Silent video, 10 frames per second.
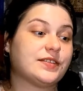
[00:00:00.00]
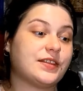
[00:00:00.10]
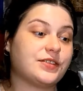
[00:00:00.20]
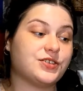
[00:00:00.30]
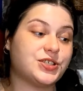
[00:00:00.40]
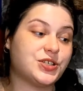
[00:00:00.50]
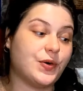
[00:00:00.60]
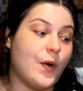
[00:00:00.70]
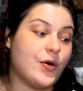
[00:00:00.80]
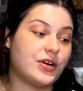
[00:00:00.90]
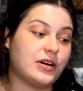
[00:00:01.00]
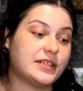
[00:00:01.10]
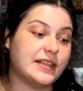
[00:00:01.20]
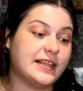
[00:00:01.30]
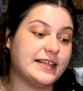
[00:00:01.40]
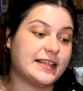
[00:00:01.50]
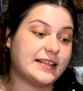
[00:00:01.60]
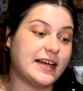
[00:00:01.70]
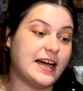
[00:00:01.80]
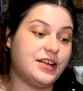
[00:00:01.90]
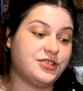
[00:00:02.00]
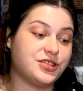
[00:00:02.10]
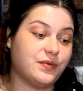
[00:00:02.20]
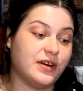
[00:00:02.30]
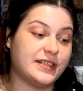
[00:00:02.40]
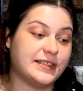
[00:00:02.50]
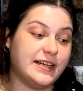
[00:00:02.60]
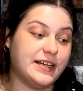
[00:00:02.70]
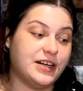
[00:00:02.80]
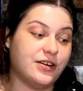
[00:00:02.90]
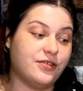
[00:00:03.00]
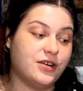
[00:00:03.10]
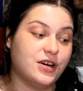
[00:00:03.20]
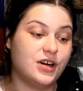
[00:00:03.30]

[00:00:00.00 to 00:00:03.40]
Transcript: like the show hoarders and things like that, you just want to see, you know,